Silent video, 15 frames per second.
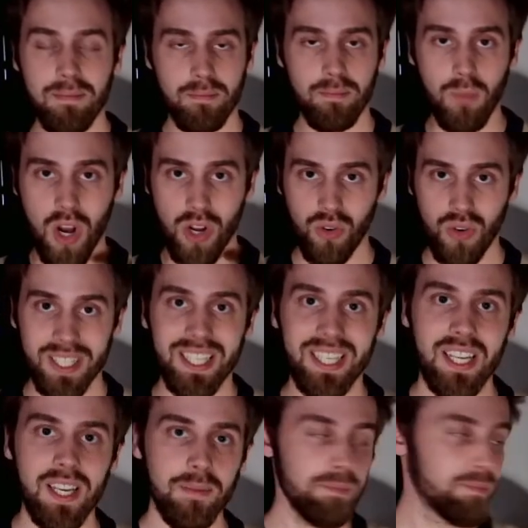
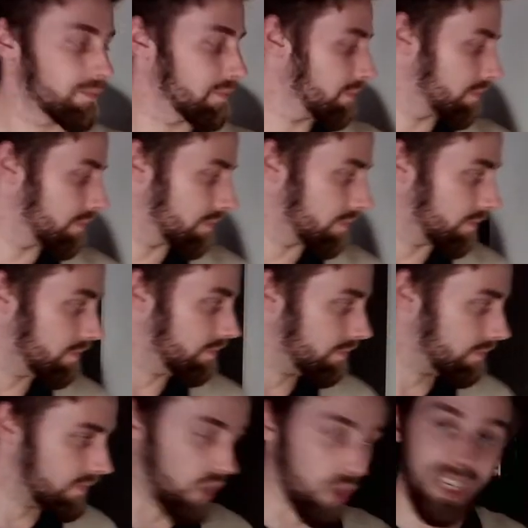moderately
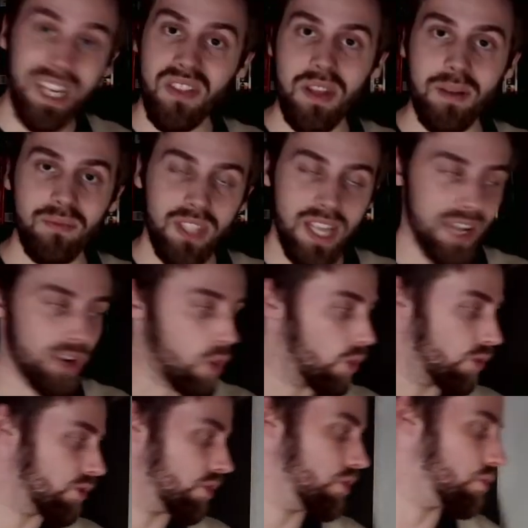don't let them take
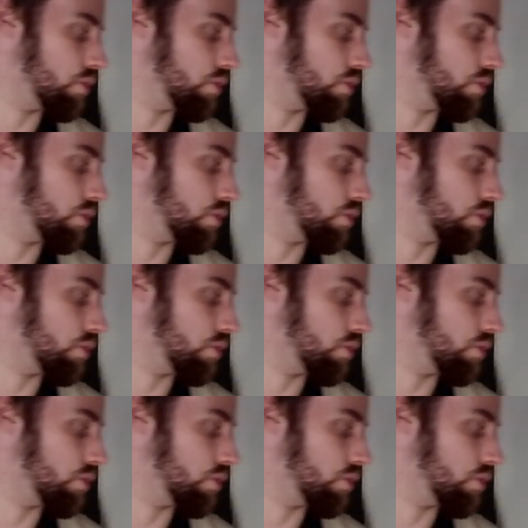over your